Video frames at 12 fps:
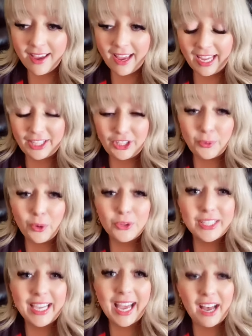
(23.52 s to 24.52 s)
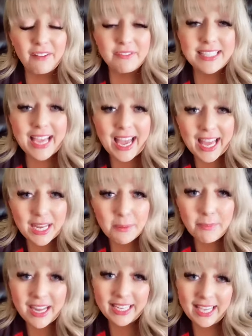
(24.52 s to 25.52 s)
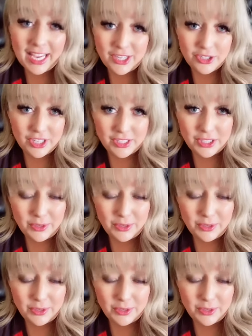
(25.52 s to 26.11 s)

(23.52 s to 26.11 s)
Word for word: And you only have 10 medications